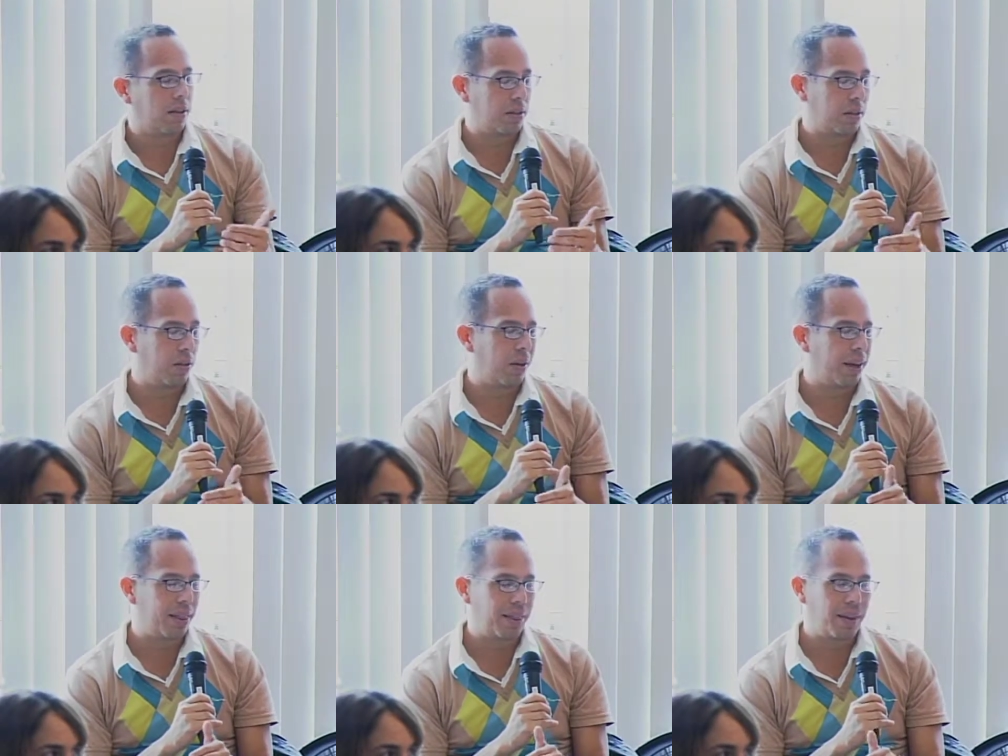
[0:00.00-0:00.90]
so
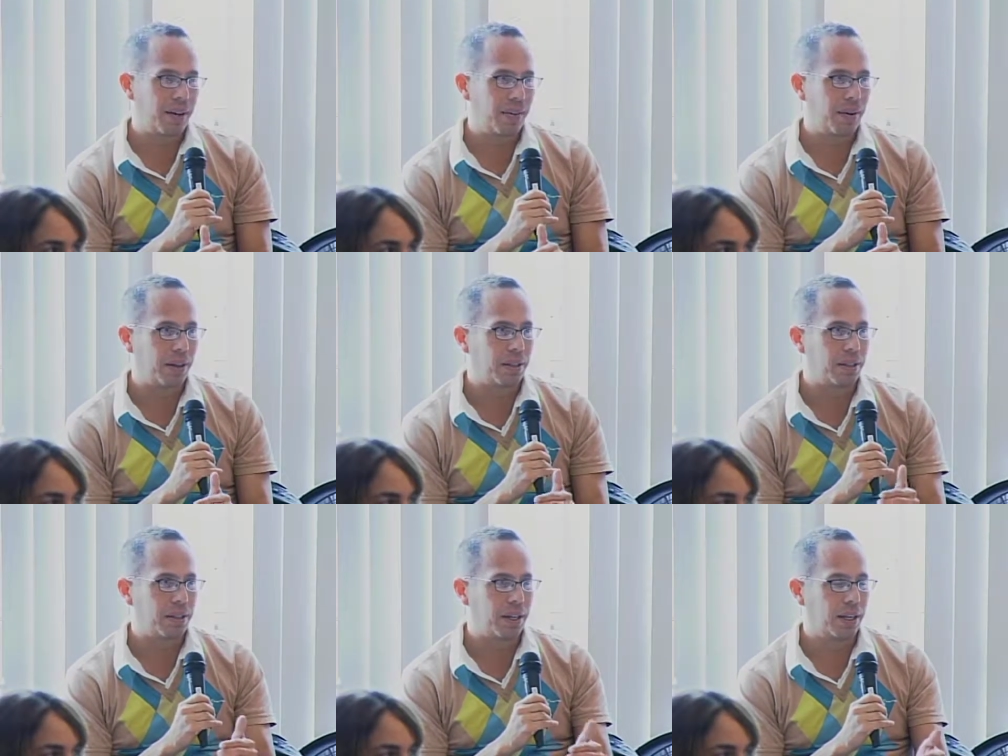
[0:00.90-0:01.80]
I think I read a
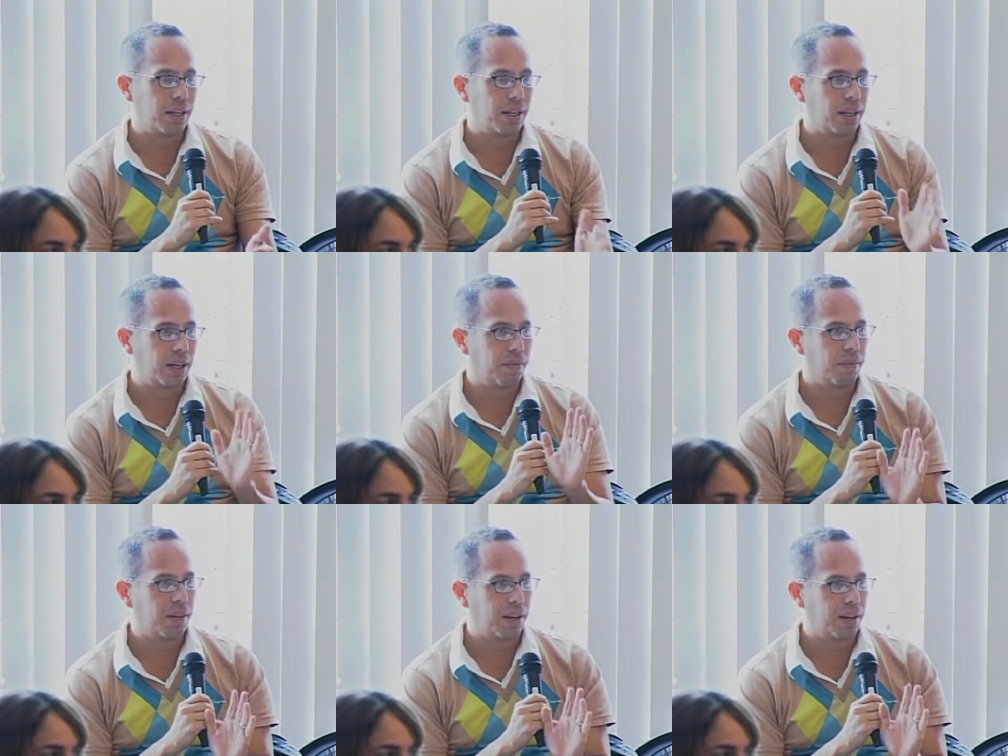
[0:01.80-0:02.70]
study, and
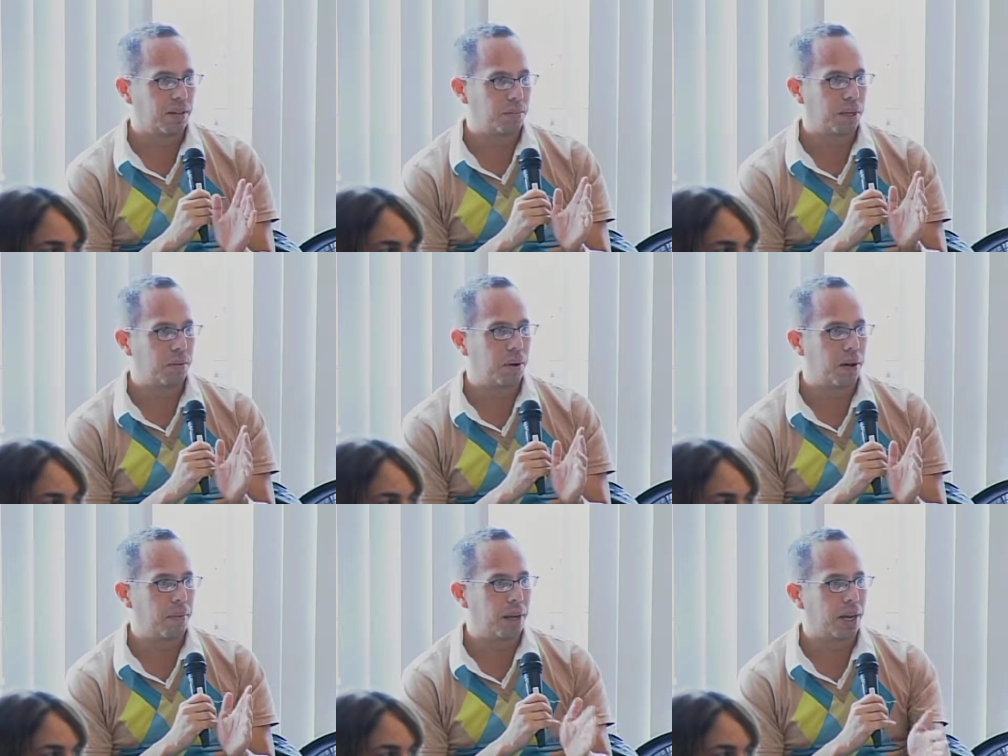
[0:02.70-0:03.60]
I'm, it's been a
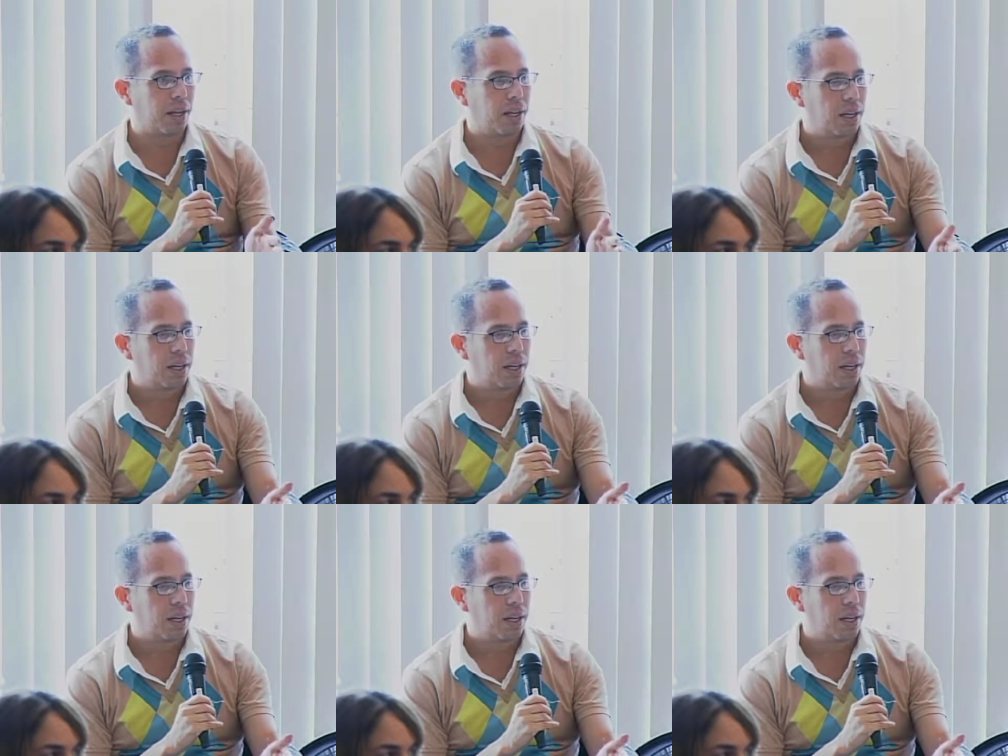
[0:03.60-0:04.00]
while back,